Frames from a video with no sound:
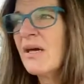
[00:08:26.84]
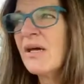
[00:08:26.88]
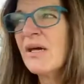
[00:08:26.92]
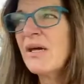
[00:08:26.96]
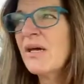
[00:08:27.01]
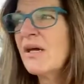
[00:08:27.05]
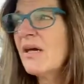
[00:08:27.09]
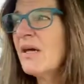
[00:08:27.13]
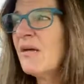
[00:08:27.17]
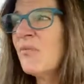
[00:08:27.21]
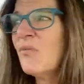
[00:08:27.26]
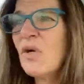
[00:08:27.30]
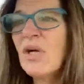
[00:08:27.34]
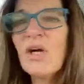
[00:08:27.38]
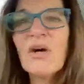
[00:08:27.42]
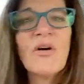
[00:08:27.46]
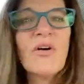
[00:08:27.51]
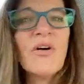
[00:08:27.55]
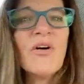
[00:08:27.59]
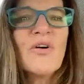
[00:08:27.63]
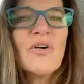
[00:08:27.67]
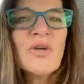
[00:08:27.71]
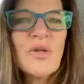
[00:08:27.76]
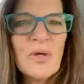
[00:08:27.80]
And we
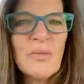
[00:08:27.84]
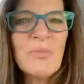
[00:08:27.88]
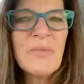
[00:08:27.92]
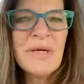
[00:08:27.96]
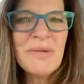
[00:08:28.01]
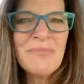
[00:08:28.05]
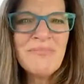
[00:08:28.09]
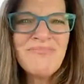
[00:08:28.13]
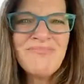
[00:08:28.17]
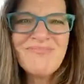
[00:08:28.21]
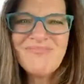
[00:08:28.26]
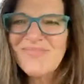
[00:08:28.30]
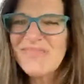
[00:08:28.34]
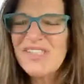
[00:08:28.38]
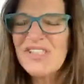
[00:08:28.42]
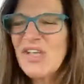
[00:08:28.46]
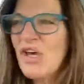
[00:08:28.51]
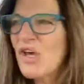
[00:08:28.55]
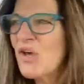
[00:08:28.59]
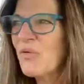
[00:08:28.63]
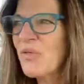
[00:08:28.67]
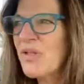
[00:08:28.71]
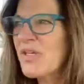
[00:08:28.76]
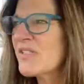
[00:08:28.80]
are all human.
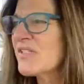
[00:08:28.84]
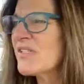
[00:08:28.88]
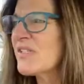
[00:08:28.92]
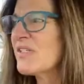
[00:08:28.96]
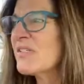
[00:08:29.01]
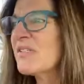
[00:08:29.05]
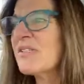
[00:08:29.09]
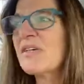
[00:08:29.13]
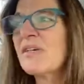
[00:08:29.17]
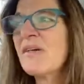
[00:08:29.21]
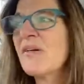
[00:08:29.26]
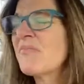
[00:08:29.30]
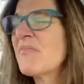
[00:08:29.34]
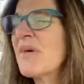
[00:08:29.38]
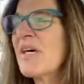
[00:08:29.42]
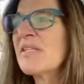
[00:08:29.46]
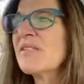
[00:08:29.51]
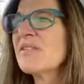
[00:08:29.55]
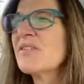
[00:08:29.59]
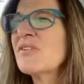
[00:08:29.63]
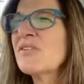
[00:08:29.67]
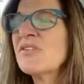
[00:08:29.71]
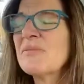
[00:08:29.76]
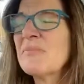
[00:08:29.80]
So this isn't a
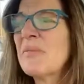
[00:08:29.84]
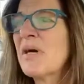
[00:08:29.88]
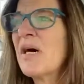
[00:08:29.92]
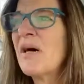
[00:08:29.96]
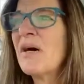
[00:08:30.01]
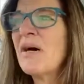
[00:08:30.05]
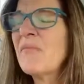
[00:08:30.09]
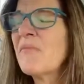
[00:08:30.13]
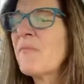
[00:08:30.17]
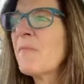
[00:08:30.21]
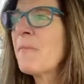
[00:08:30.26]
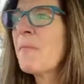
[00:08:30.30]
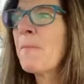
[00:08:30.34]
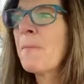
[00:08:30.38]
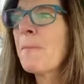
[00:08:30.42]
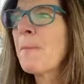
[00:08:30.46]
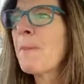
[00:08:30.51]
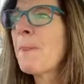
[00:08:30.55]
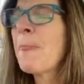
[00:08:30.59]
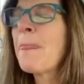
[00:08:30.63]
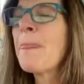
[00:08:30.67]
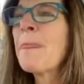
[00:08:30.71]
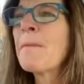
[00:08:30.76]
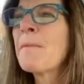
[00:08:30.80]
message about
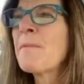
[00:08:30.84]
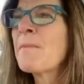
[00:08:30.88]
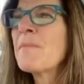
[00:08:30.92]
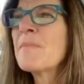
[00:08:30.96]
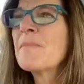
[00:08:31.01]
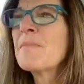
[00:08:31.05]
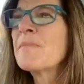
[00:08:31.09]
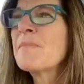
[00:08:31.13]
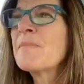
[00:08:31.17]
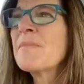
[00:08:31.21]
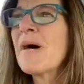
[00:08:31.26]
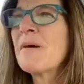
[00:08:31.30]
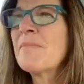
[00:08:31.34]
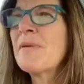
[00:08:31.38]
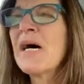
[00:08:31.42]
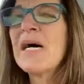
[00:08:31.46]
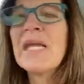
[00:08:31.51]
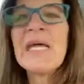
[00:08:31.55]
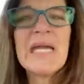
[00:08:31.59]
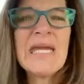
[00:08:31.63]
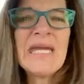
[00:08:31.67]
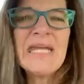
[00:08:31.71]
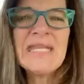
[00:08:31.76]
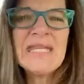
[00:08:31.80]

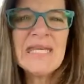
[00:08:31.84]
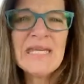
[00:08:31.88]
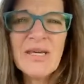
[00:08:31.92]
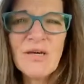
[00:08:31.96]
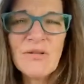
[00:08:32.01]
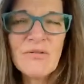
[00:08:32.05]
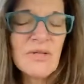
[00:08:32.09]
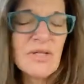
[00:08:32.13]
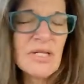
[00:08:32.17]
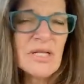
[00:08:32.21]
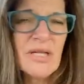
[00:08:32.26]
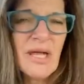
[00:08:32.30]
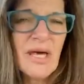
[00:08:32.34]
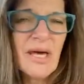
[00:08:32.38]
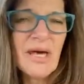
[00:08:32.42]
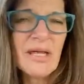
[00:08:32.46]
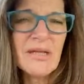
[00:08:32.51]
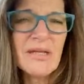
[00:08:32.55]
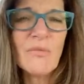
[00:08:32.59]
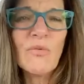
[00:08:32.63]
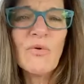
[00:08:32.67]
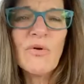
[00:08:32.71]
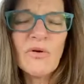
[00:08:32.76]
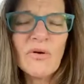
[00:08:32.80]
about anything other than that,
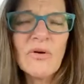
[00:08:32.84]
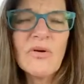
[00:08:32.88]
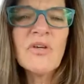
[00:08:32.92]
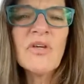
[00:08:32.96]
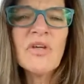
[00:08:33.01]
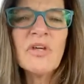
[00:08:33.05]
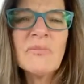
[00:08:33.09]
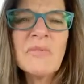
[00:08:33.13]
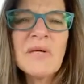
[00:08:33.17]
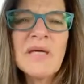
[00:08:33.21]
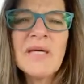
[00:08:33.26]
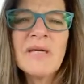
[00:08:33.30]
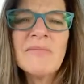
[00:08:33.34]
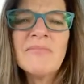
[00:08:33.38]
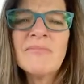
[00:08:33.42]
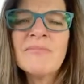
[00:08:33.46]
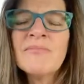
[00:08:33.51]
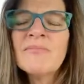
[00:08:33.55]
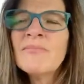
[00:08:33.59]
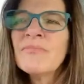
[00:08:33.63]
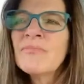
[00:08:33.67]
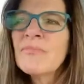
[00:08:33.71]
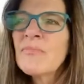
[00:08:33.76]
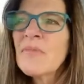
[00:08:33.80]
that we're all human.
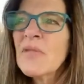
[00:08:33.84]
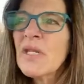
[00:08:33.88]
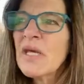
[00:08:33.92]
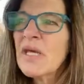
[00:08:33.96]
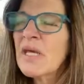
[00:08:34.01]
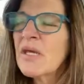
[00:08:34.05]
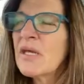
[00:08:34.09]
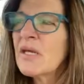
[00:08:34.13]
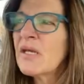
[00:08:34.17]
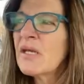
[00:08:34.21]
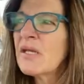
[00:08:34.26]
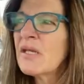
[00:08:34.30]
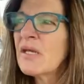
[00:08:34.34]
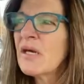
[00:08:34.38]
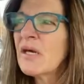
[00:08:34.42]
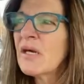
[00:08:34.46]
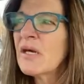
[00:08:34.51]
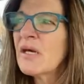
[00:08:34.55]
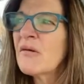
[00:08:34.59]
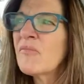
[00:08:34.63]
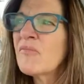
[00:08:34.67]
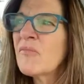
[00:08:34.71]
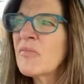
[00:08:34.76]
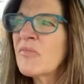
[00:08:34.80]
And
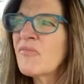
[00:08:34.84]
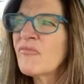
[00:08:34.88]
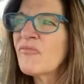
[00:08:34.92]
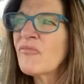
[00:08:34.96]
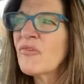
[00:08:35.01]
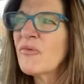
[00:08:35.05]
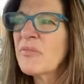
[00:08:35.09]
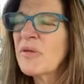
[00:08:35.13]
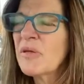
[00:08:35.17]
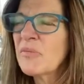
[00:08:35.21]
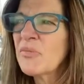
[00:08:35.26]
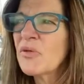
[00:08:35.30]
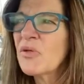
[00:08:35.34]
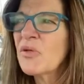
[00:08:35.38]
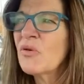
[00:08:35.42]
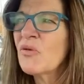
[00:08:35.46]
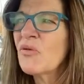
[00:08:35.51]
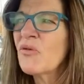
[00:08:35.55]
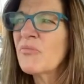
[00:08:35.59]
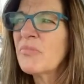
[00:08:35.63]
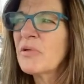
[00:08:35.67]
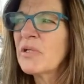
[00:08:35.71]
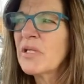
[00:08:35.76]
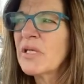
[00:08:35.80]
um, for people who
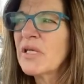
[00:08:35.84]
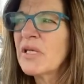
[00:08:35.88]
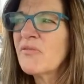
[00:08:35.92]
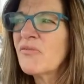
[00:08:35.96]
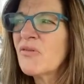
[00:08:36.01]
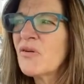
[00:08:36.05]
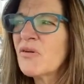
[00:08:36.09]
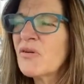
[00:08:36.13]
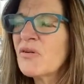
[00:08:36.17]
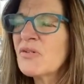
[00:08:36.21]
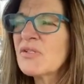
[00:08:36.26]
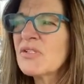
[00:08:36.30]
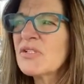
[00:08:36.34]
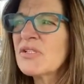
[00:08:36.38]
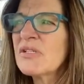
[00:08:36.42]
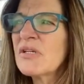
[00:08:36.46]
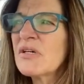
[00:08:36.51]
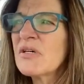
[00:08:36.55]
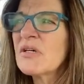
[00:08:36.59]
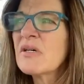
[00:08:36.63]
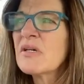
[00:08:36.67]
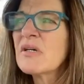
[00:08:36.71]
are believers.